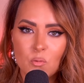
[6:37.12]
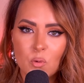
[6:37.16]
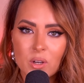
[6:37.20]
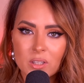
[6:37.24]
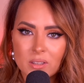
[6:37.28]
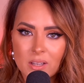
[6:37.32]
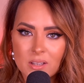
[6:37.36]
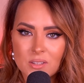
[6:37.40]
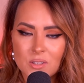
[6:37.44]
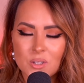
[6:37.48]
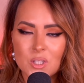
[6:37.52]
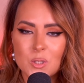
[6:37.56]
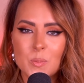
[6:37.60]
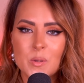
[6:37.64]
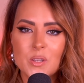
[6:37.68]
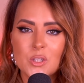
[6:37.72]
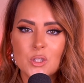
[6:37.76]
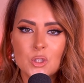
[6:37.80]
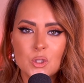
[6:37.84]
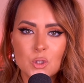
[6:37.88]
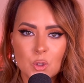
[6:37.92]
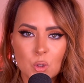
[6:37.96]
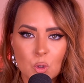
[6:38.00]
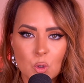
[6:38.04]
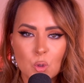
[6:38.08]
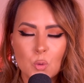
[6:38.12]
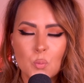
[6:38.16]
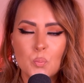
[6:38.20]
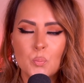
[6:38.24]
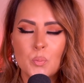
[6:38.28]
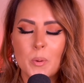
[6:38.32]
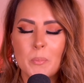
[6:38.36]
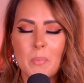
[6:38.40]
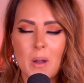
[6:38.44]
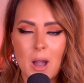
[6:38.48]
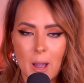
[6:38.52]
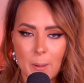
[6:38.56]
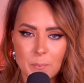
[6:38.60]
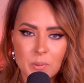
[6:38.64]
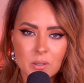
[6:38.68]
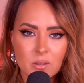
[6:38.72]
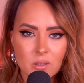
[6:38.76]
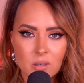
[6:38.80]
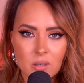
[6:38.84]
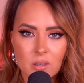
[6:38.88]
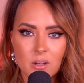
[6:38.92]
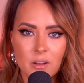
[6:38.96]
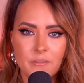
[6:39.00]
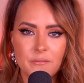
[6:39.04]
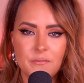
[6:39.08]
Ring lights used to be super
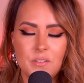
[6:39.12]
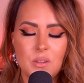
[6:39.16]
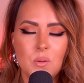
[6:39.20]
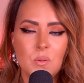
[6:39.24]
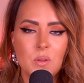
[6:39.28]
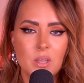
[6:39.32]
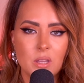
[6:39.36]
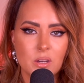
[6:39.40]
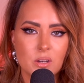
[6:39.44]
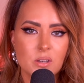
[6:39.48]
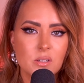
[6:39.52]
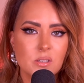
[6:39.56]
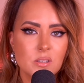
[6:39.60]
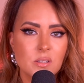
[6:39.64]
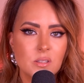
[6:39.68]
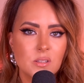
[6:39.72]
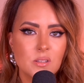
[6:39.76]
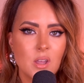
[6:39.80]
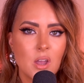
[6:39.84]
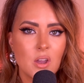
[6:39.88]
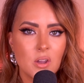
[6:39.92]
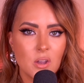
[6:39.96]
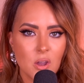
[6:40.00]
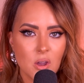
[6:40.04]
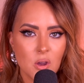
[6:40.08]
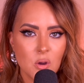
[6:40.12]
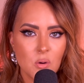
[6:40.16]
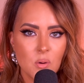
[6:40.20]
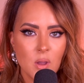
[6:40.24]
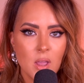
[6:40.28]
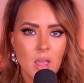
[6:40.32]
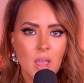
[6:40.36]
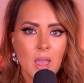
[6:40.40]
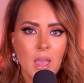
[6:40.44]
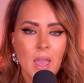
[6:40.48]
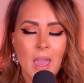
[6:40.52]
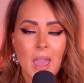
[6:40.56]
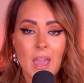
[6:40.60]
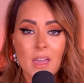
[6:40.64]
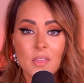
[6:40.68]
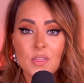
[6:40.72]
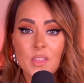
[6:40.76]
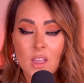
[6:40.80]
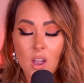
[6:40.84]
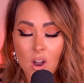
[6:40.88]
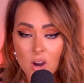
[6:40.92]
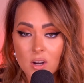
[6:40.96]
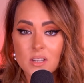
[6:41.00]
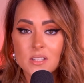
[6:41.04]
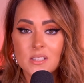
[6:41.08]
popular a few years ago, and
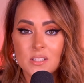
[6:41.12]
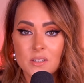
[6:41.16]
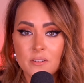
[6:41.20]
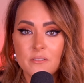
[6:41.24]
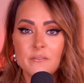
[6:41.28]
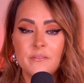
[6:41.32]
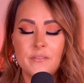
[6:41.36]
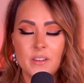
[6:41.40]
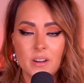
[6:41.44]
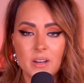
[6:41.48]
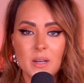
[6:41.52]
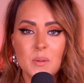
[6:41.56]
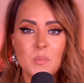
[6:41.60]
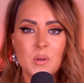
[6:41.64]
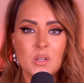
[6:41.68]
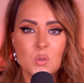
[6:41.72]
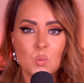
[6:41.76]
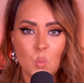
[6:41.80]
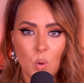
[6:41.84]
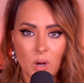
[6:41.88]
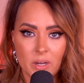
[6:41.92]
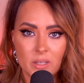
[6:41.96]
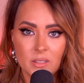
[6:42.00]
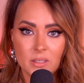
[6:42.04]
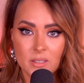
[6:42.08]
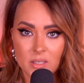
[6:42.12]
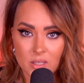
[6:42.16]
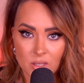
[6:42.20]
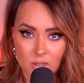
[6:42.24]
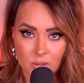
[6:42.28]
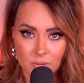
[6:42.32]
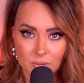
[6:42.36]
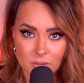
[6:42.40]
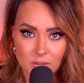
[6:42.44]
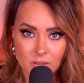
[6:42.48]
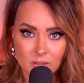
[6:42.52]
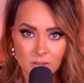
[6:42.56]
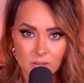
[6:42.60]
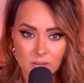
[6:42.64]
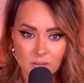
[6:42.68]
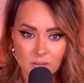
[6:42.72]
they are still very much widely used,